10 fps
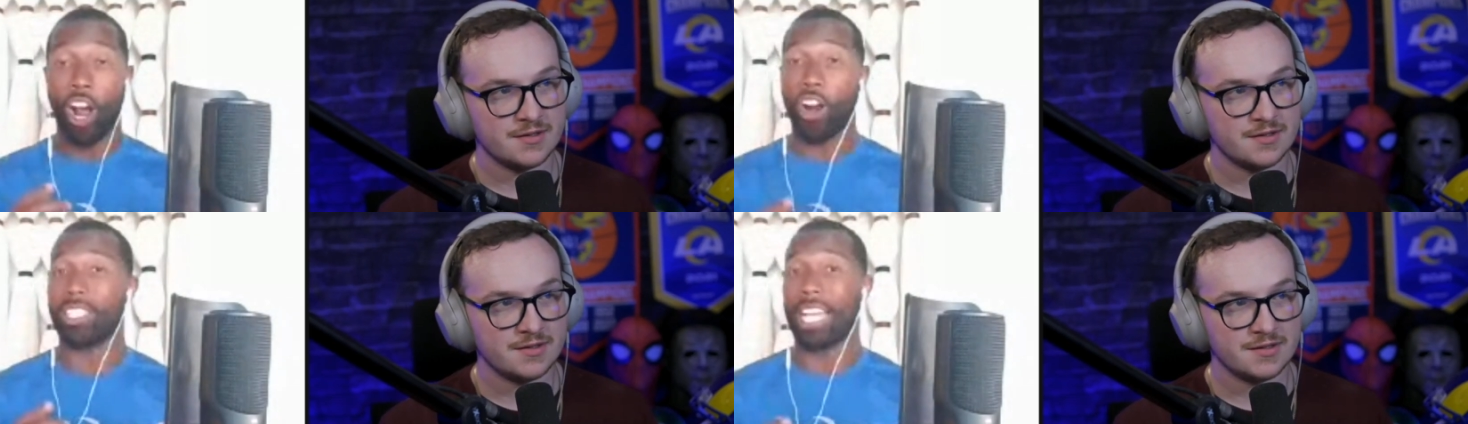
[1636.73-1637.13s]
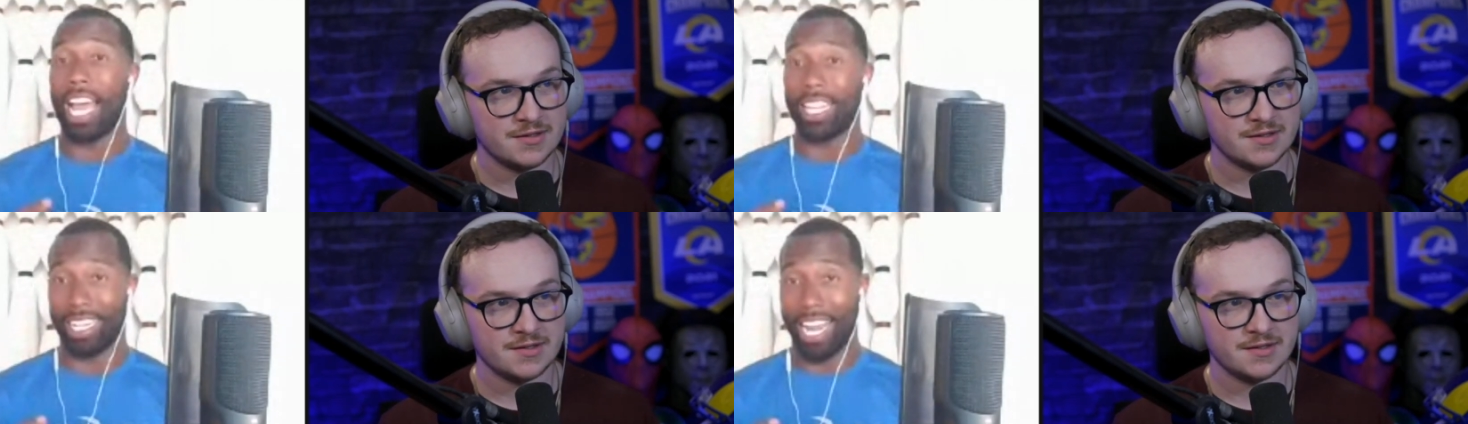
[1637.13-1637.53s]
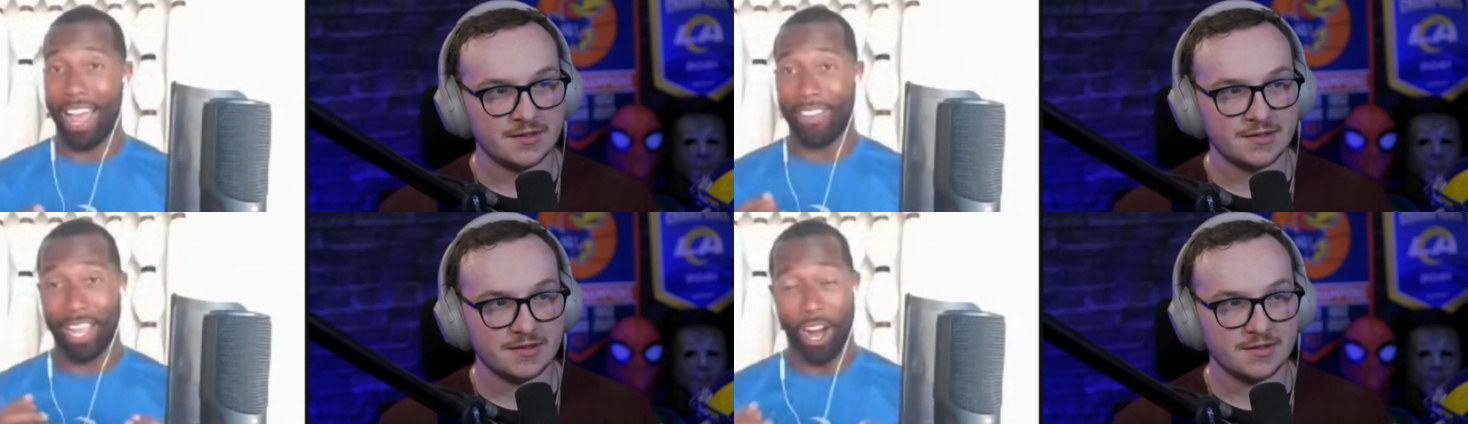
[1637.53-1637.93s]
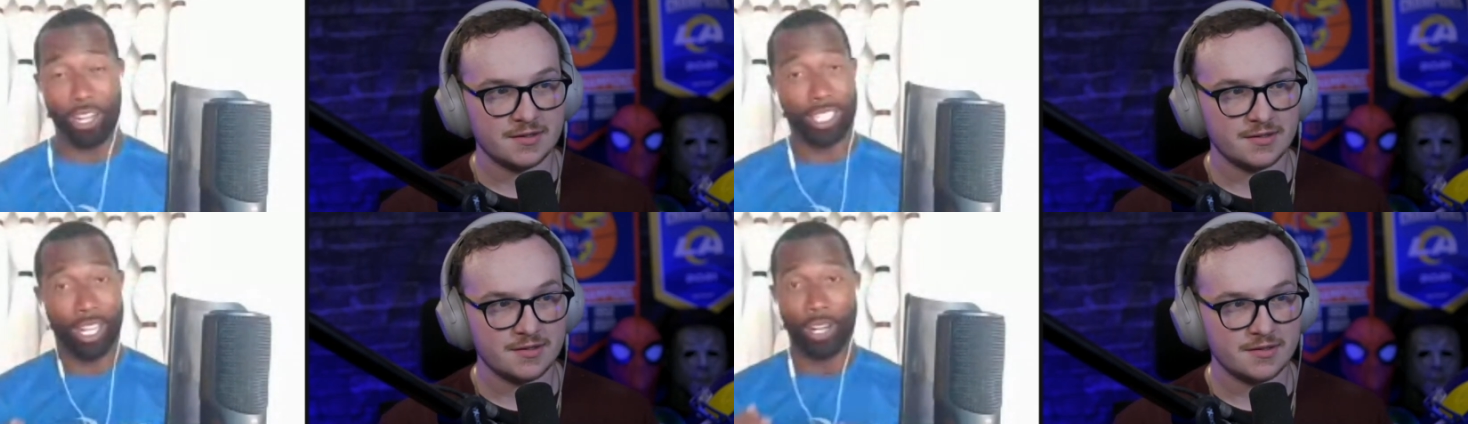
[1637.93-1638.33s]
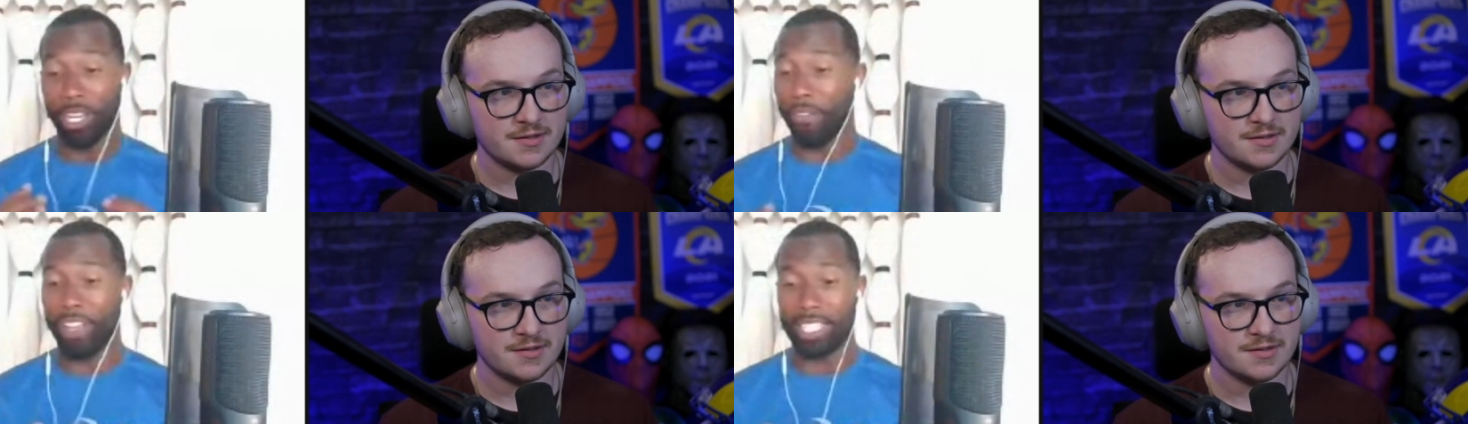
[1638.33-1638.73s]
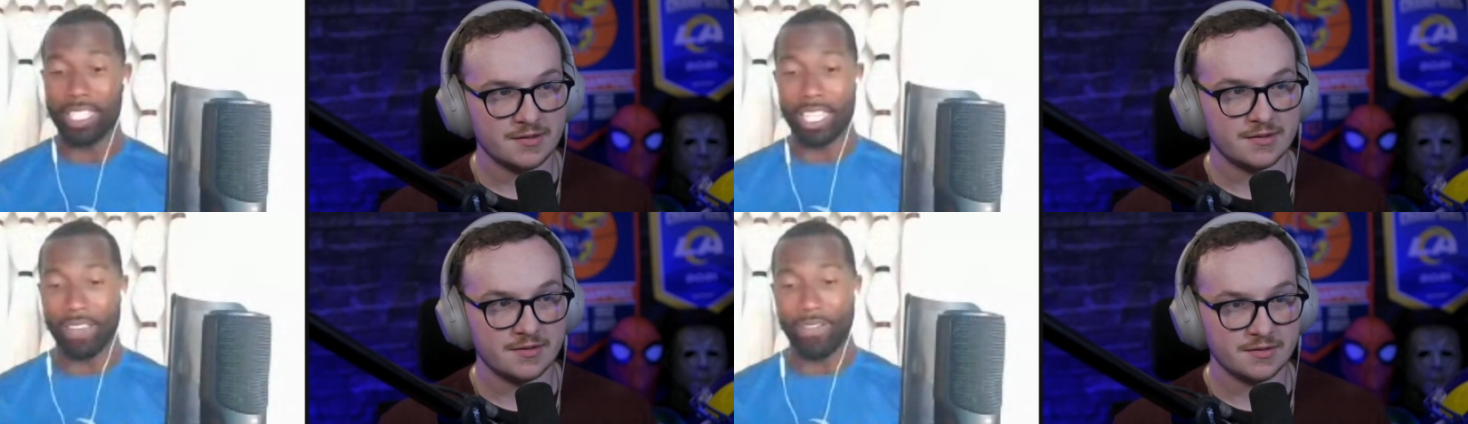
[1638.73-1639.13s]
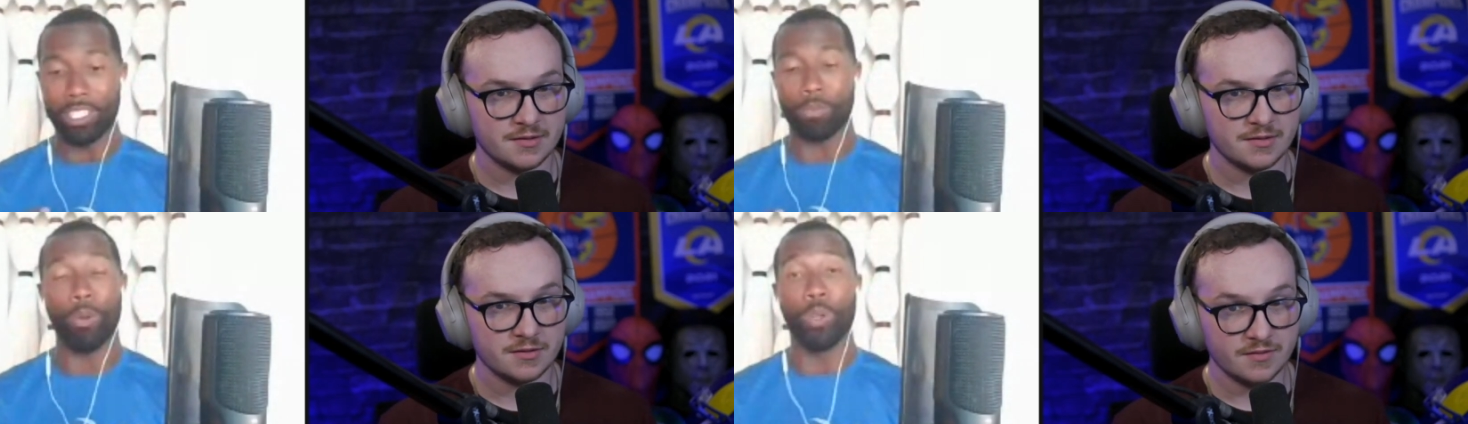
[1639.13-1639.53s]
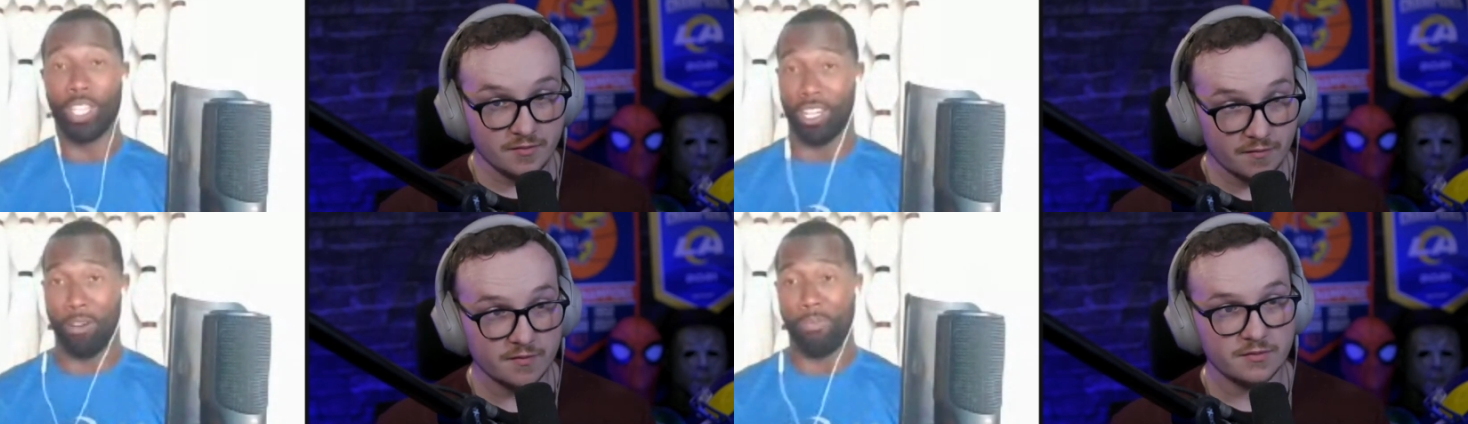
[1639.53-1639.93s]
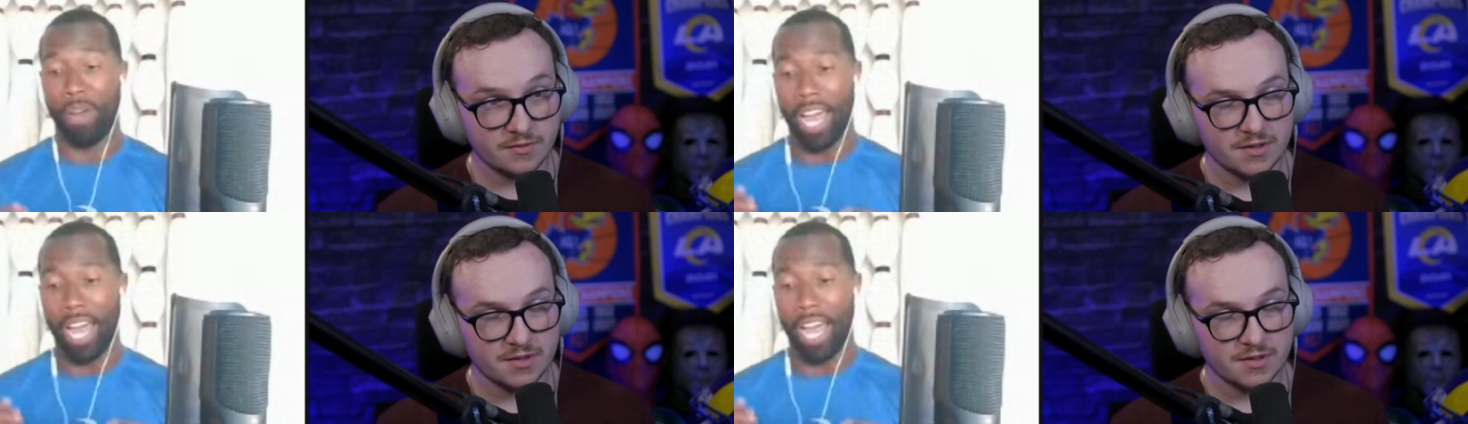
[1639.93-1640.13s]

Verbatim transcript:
Speaker 1: they are solid now. They are Their defense is even spookier.